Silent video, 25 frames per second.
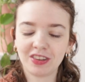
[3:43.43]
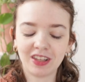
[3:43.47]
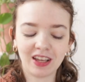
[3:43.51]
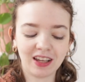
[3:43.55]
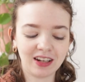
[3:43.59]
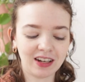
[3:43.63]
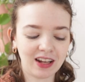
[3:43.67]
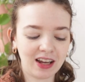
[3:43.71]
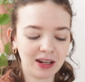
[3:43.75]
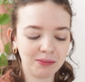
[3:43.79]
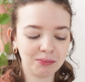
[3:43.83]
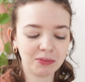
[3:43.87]

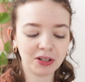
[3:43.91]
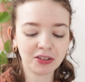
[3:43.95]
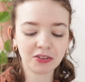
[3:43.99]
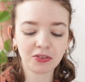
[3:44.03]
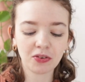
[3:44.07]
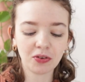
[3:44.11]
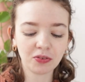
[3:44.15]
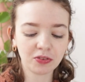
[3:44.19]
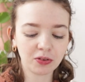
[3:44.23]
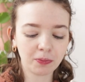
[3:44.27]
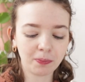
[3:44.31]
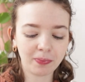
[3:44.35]
then I'm not
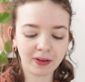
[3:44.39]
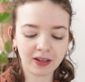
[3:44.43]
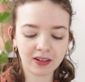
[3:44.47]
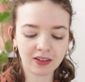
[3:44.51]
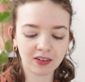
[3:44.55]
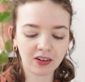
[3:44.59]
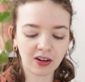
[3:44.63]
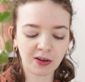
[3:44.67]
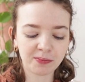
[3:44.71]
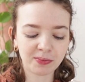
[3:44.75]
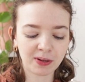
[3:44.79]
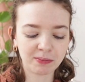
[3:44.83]
going to pick
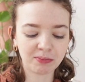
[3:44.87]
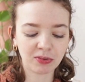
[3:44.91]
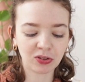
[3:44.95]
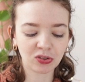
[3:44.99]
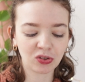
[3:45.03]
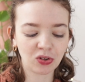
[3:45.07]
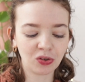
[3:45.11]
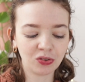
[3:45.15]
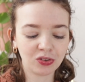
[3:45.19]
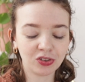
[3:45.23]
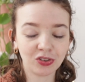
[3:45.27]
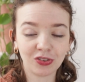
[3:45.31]
it up, I'm not
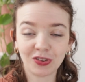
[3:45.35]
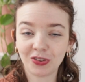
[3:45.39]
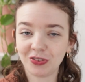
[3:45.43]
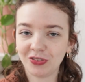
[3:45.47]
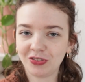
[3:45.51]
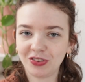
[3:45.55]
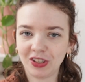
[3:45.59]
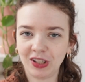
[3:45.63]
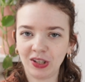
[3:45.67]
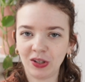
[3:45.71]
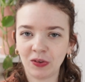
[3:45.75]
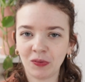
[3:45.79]
going to
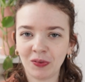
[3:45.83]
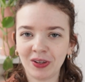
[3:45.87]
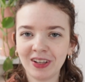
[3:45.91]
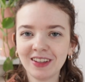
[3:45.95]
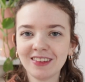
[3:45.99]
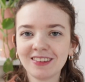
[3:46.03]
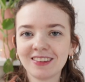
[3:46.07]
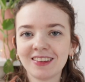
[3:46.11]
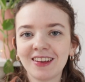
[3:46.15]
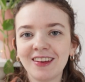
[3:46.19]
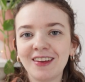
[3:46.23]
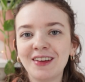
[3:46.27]
continue
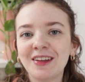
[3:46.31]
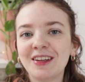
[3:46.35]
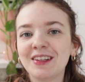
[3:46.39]
it.